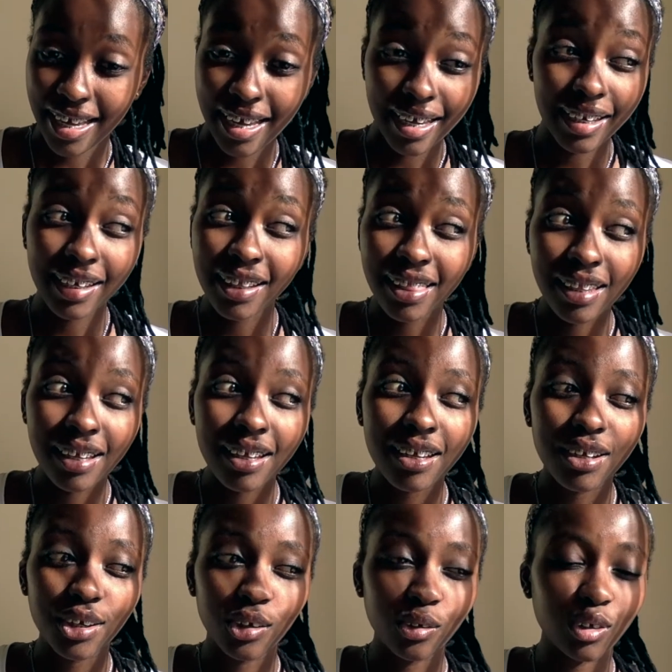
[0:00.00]
Anything
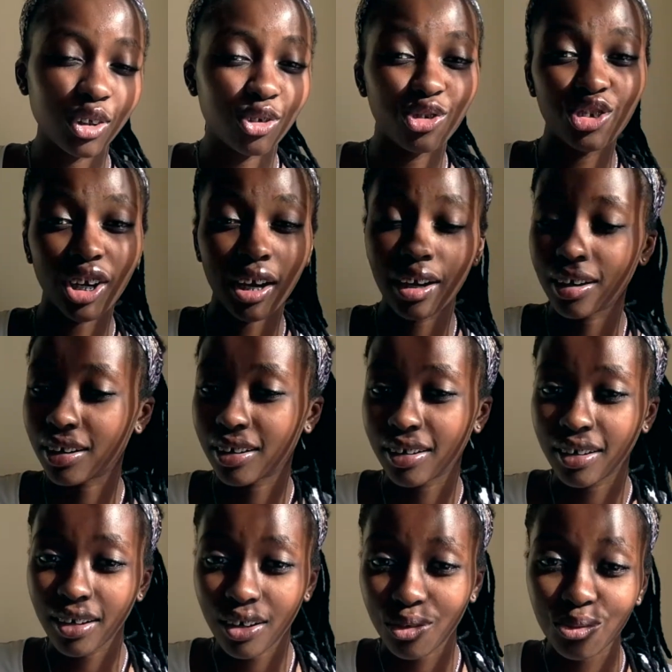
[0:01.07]
includes junk,
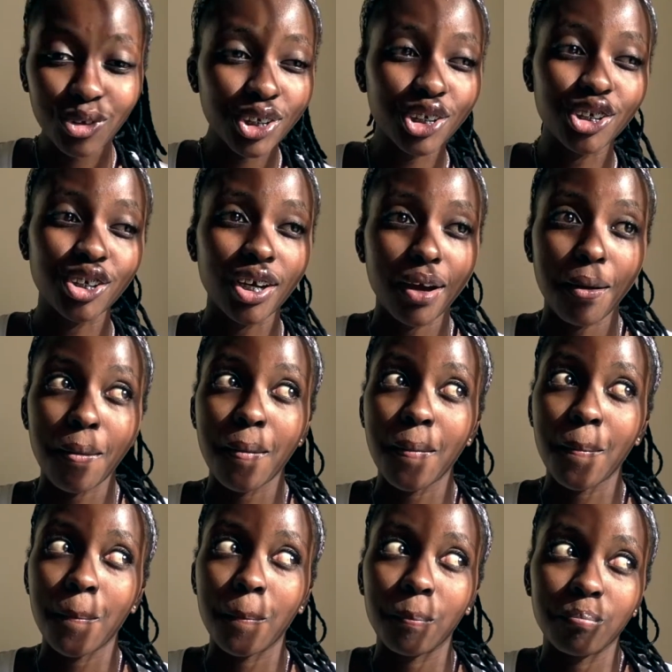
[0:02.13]
which
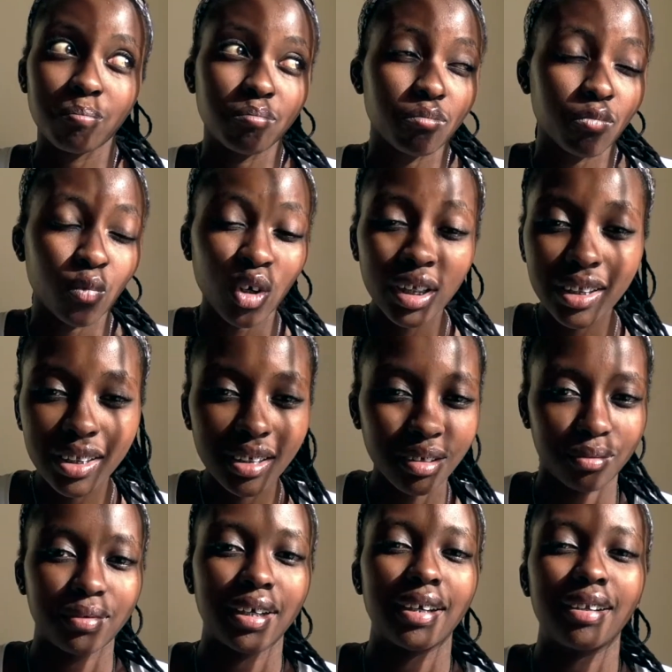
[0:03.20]
once in a
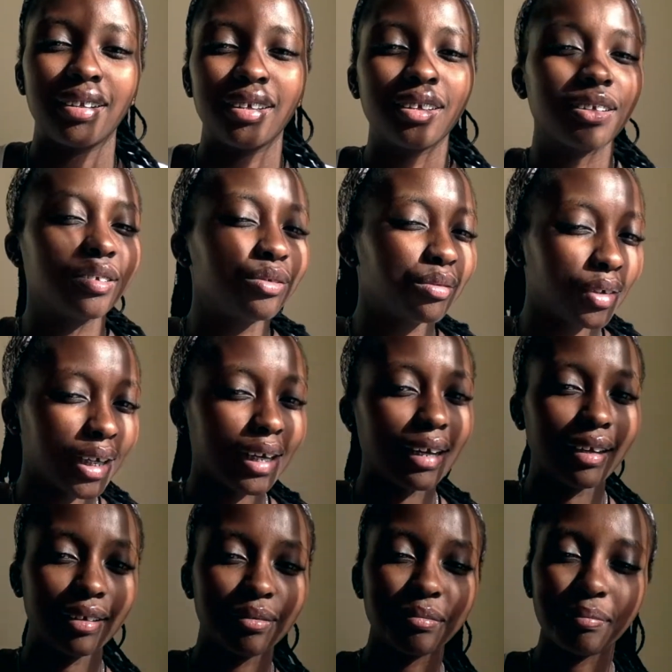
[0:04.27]
while you
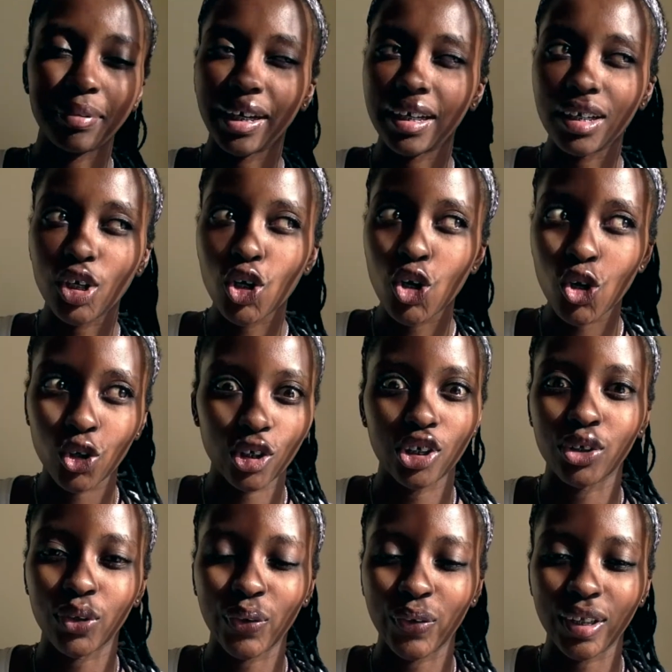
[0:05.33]
can, but not
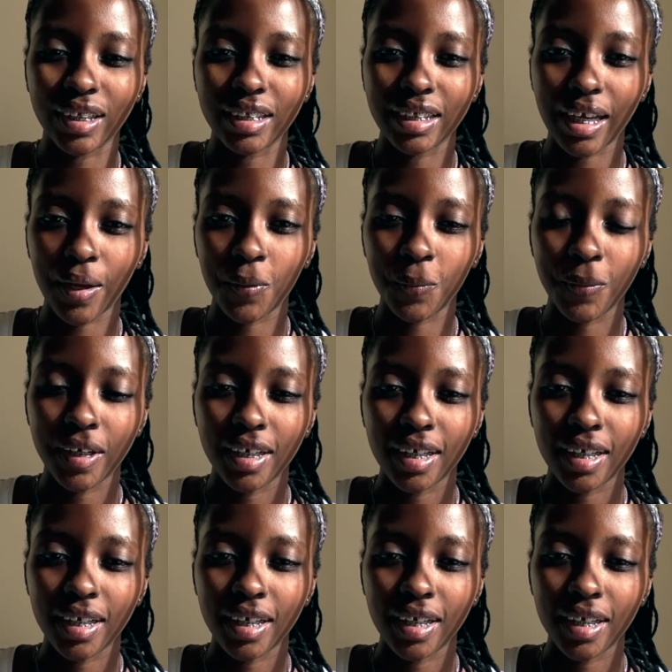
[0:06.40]
all the time.